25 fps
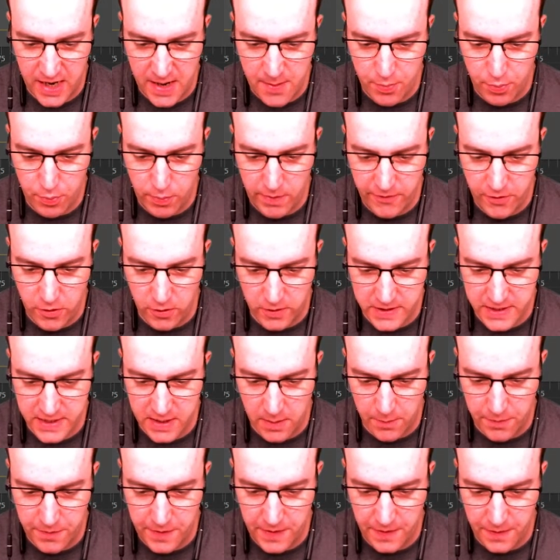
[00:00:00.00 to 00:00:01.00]
shape, we've got
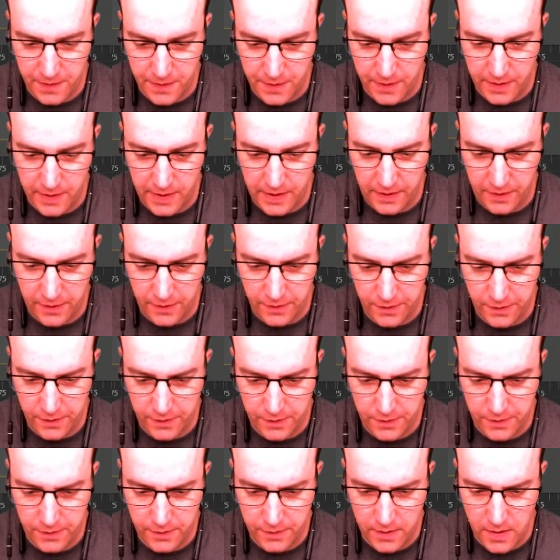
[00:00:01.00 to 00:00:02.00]
something that
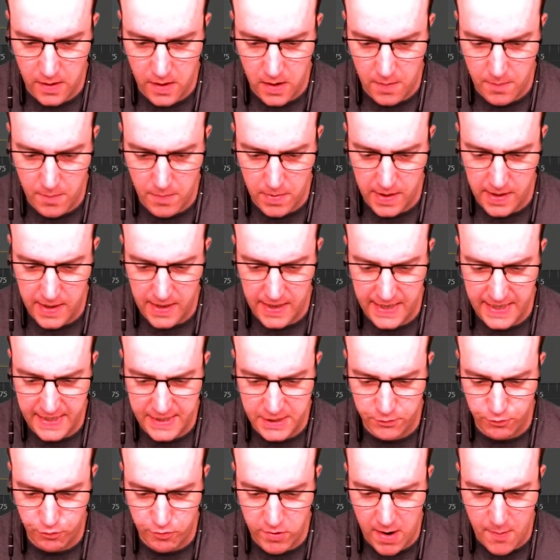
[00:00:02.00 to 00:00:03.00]
is at
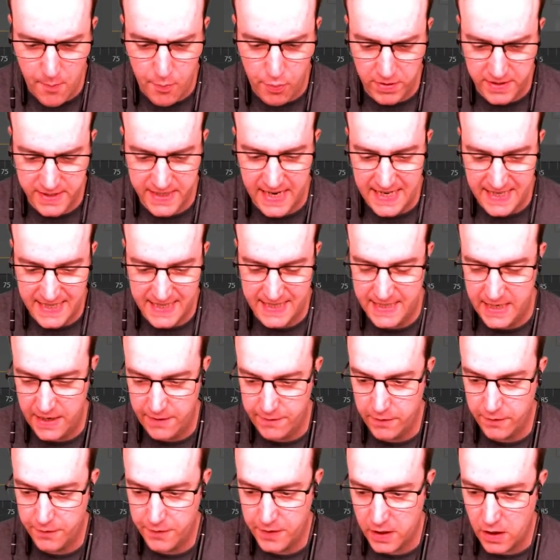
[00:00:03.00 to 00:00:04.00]
least
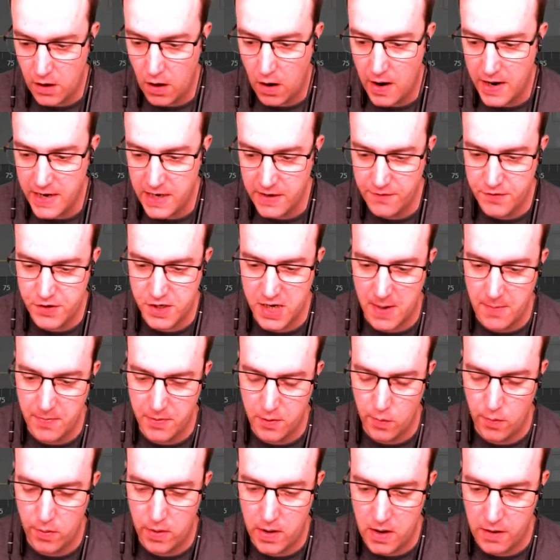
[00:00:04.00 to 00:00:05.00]
representative of the kind of
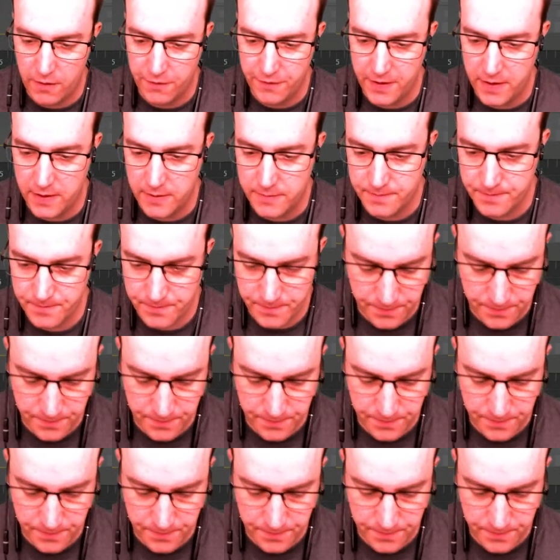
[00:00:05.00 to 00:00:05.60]
shape that we're after.